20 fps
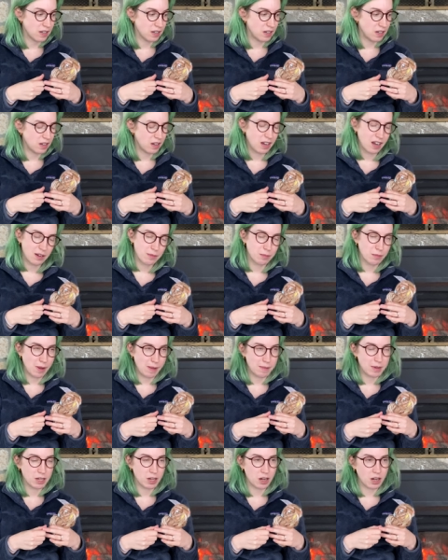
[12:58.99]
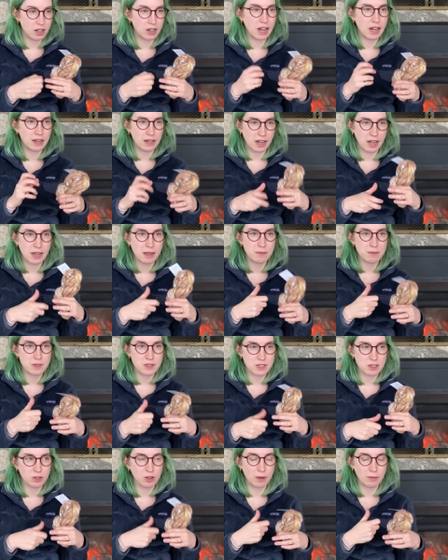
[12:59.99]
Um, maybe not. I, I'm
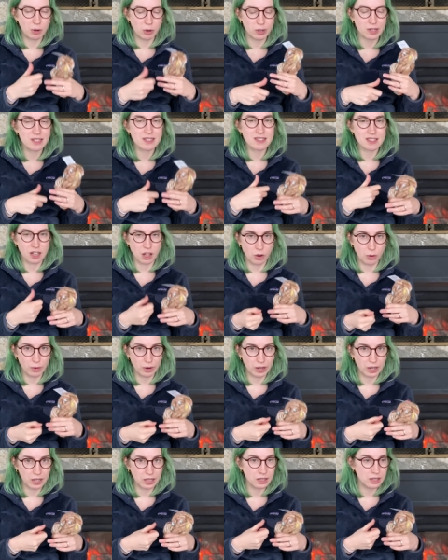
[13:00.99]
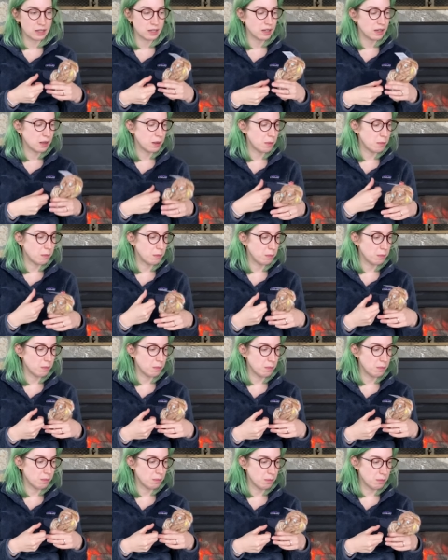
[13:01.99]
still, I'm going slower,
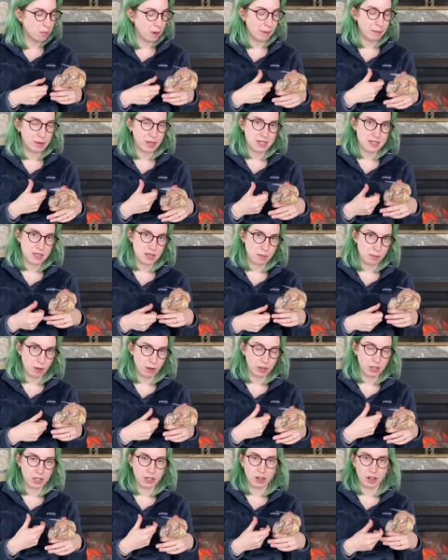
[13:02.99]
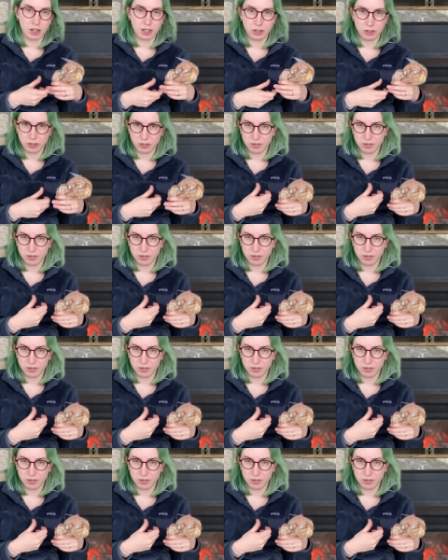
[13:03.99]
but because of the bulky yarn,